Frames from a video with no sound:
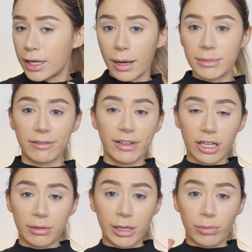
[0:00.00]
I'm definitely
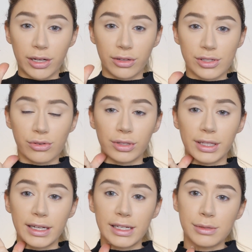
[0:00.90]
gonna be one of those old
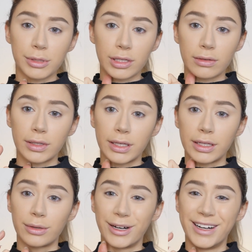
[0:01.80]
ladies with their
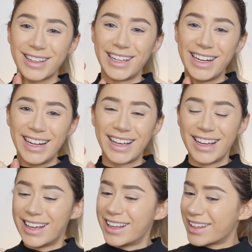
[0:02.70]
really, really
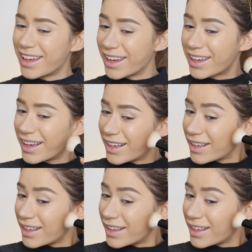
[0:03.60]
like